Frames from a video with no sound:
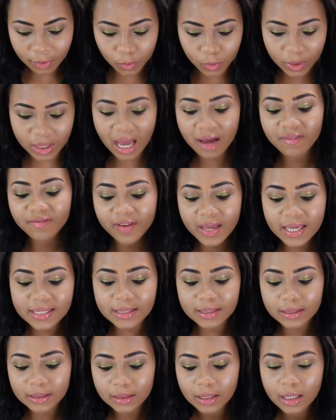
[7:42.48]
We have
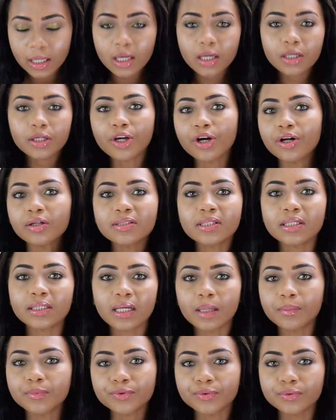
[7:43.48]
fair-skinned girls in
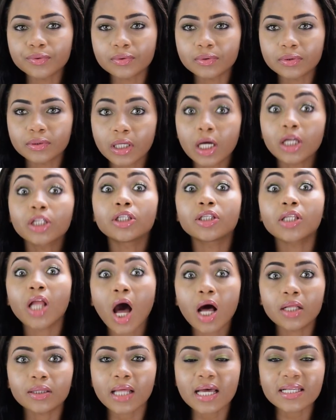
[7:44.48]
Cameroon. A
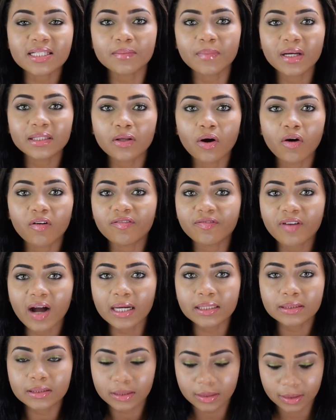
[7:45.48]
lot, as a matter of
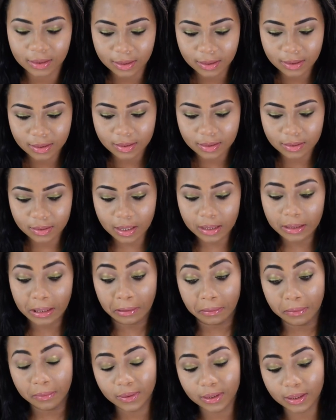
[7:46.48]
fact. They're
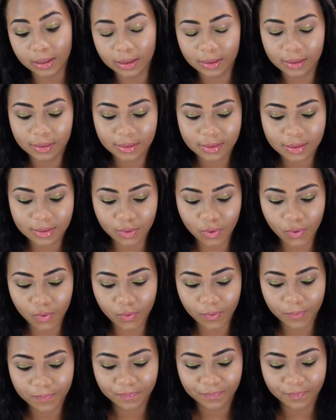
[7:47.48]
like, okay.
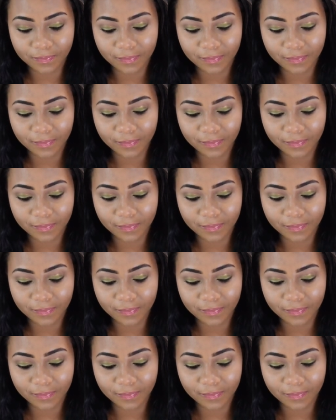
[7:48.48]
So,